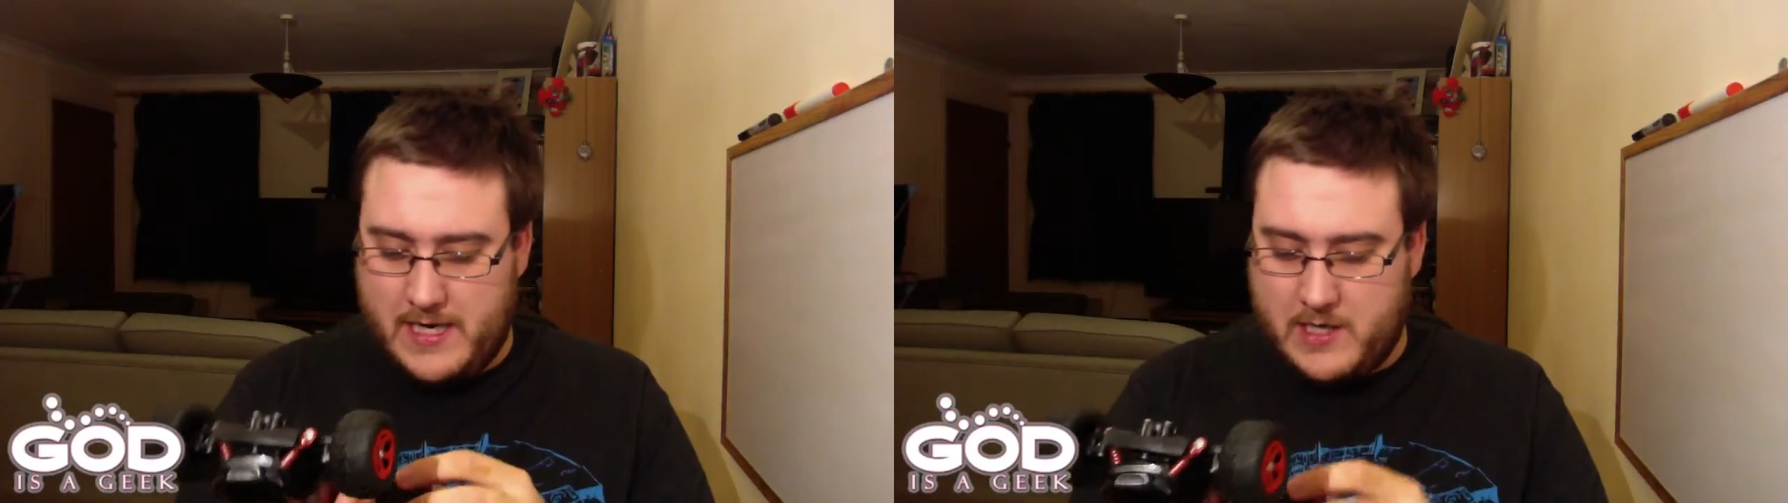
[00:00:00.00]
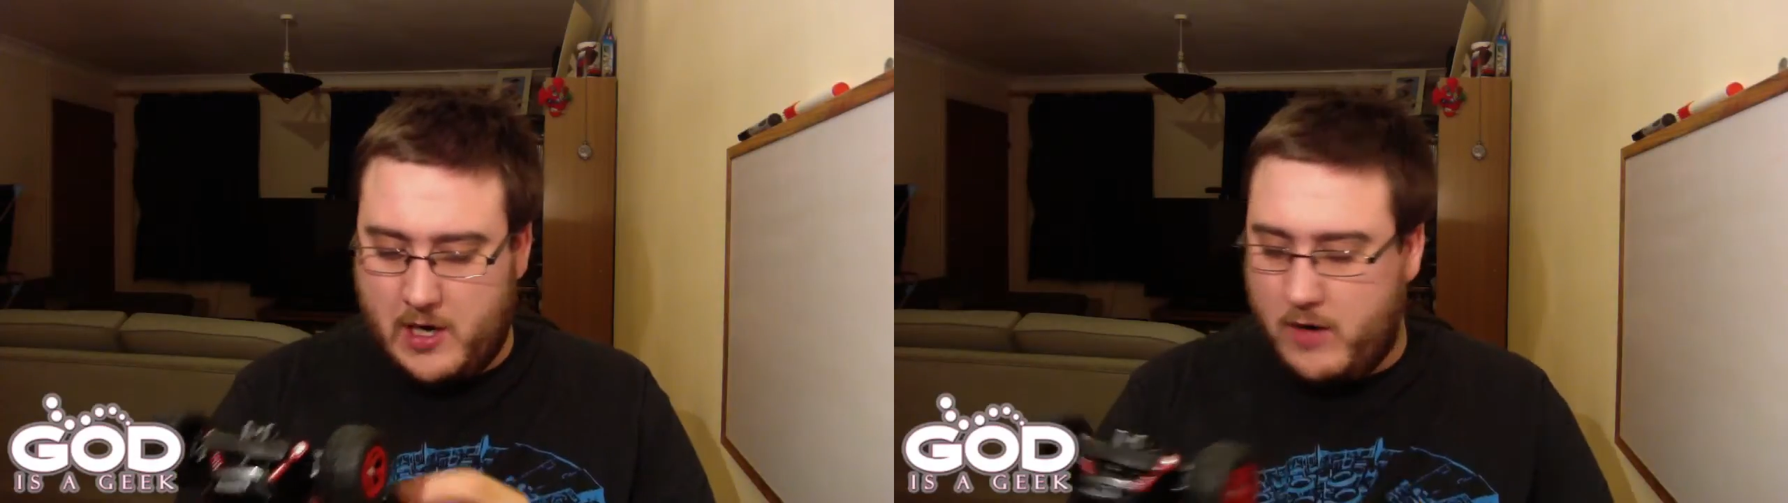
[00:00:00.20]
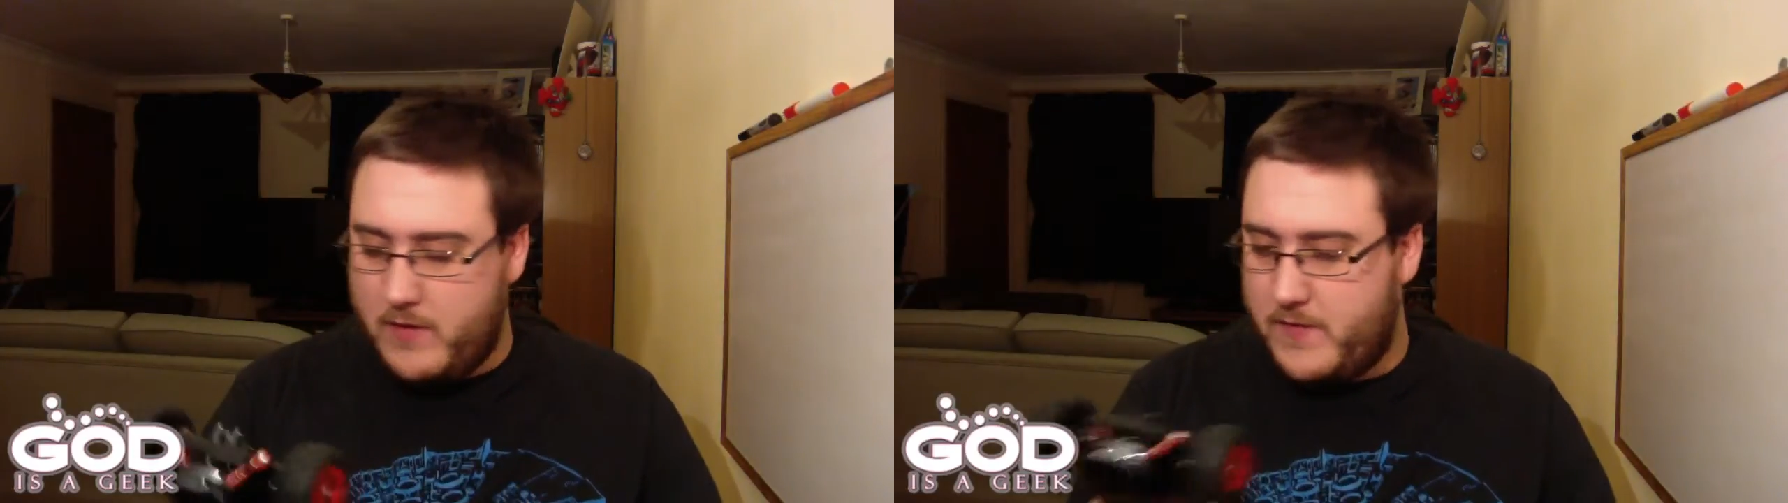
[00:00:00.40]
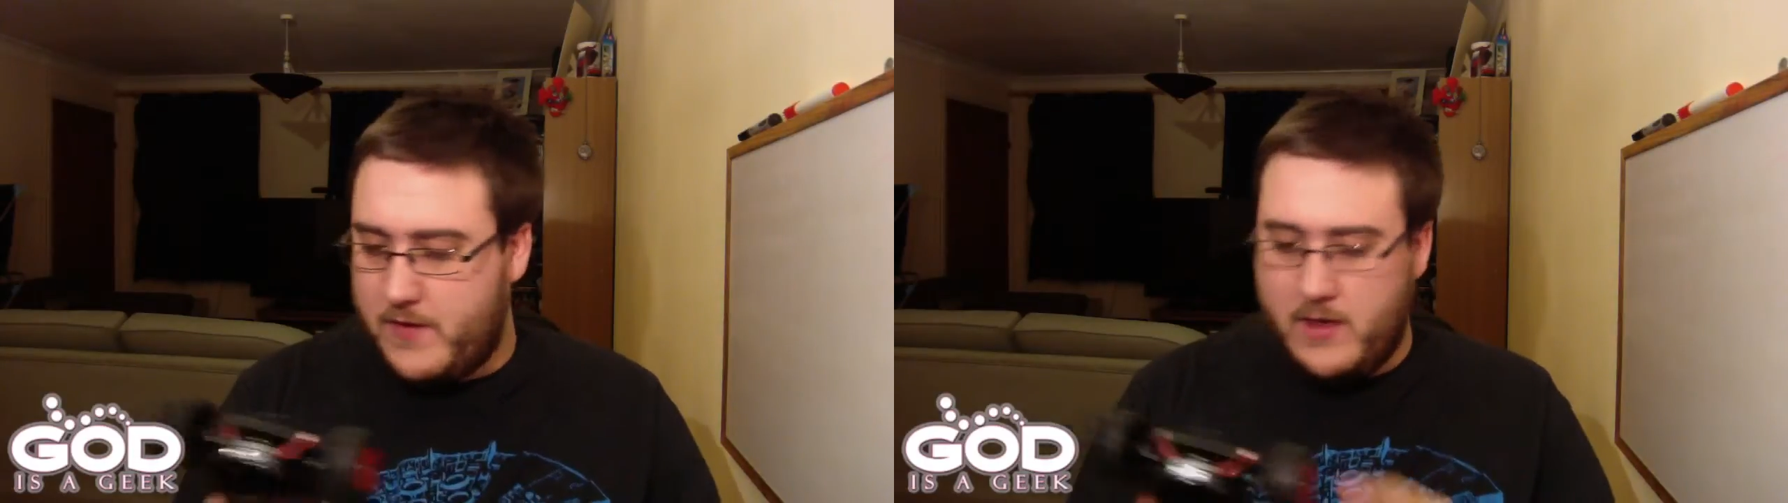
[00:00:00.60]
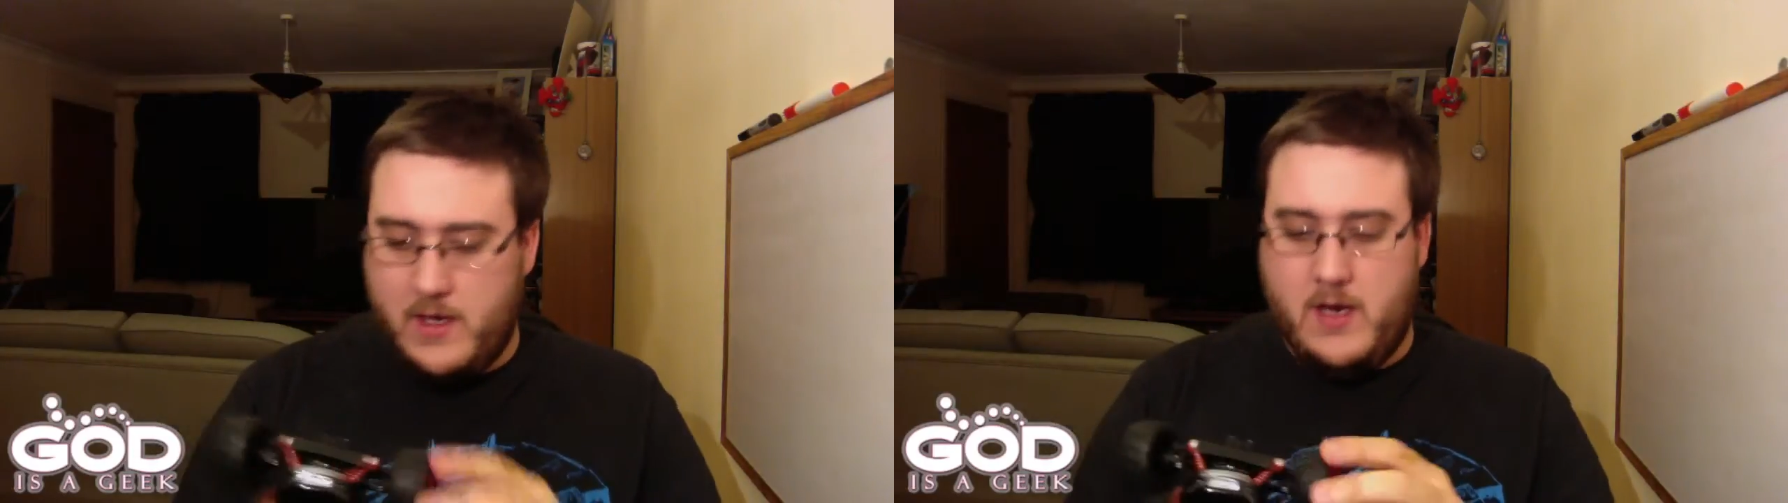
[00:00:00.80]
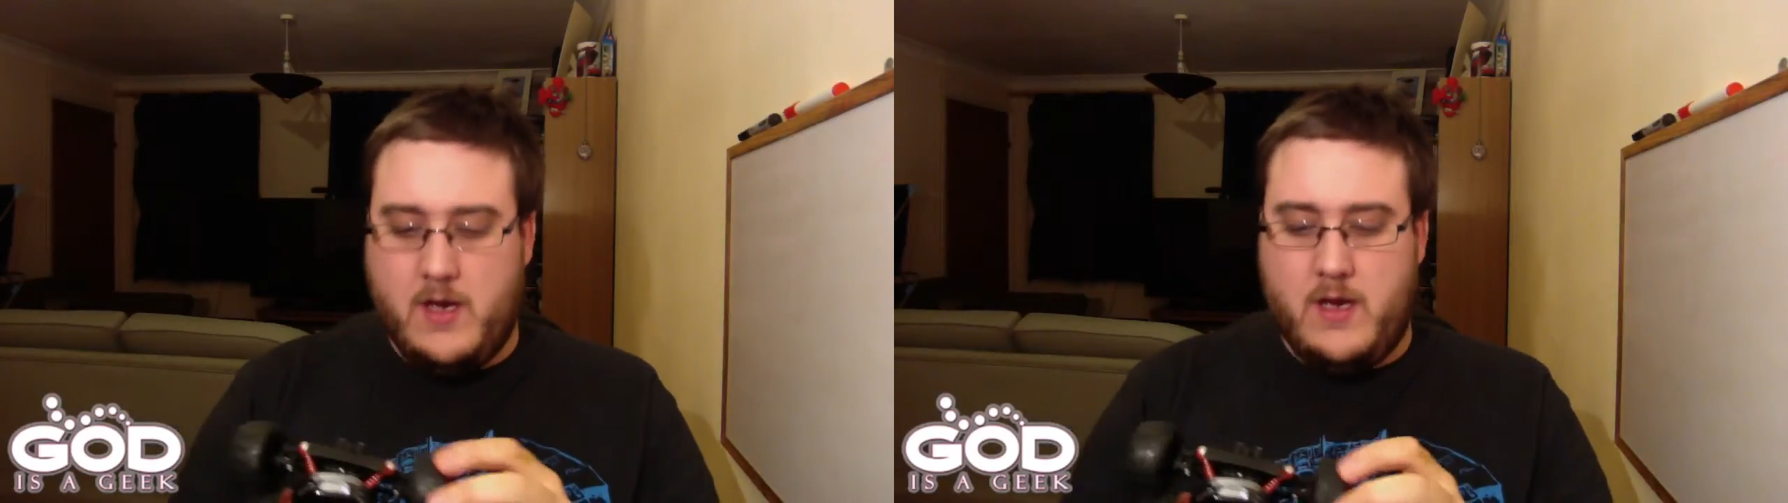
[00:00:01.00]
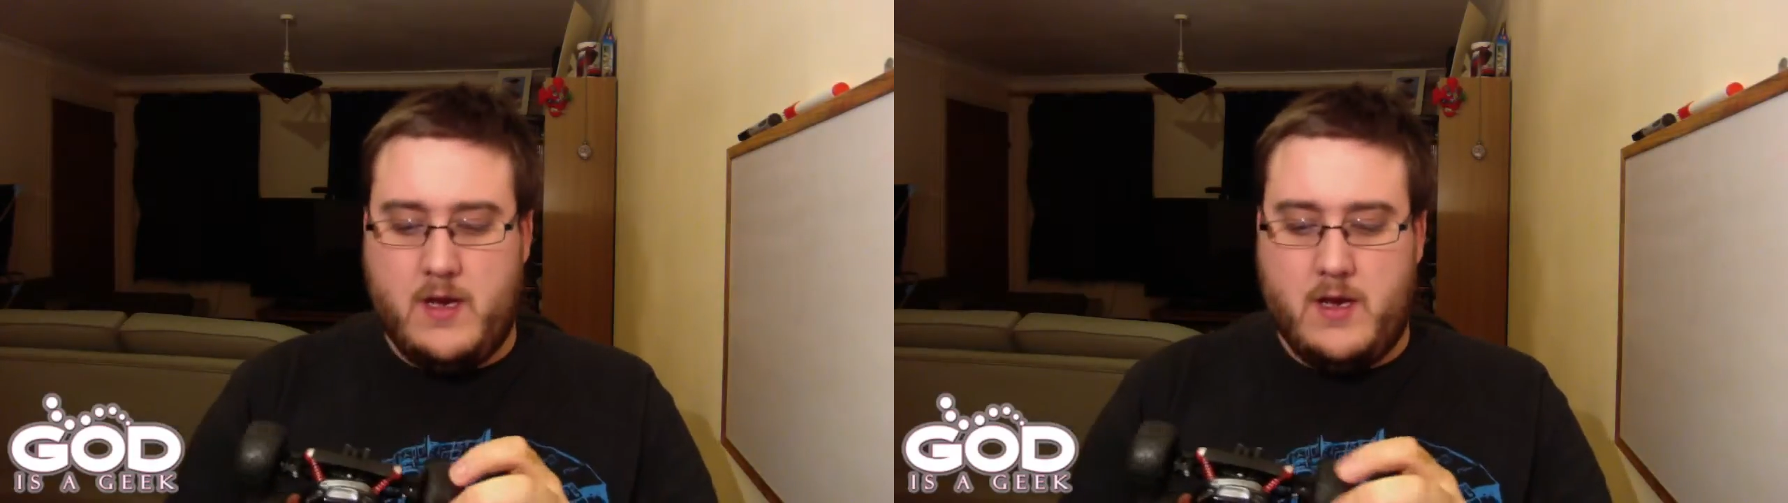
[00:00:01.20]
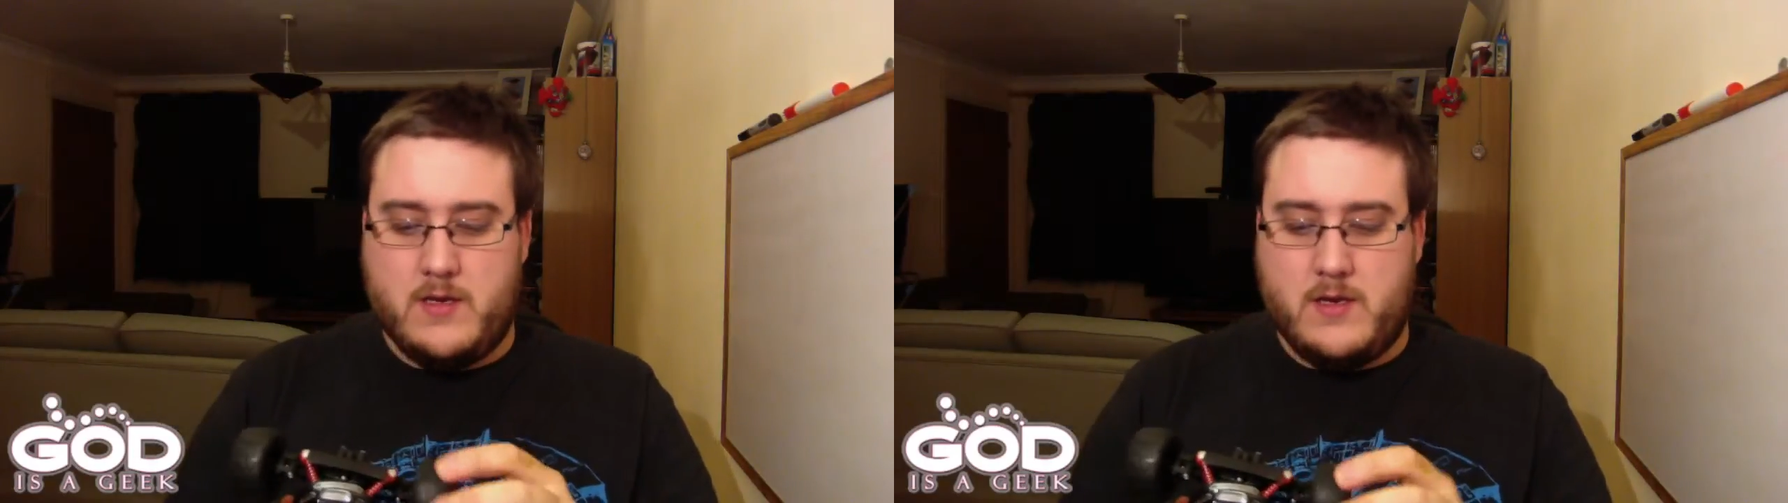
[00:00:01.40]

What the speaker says: off, so